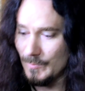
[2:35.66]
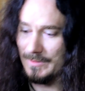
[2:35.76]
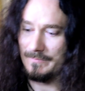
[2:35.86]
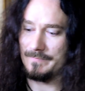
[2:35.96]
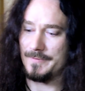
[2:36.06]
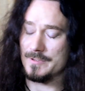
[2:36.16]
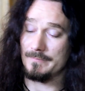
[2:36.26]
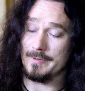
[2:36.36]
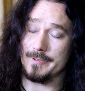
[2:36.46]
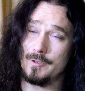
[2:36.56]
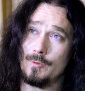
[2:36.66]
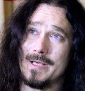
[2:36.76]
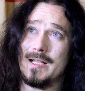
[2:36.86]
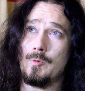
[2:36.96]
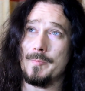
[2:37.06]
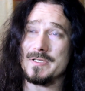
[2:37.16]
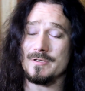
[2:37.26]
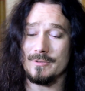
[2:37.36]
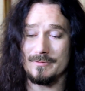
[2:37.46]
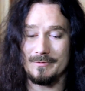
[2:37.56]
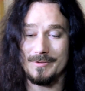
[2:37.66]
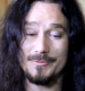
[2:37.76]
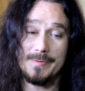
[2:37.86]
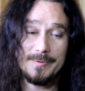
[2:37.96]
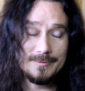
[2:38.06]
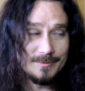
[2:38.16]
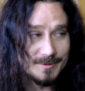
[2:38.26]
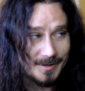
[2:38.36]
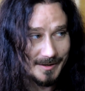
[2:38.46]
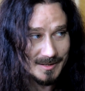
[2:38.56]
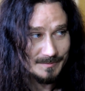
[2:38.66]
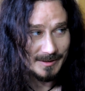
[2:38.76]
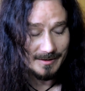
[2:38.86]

Well, first of all, the whole album is not a tribute to science,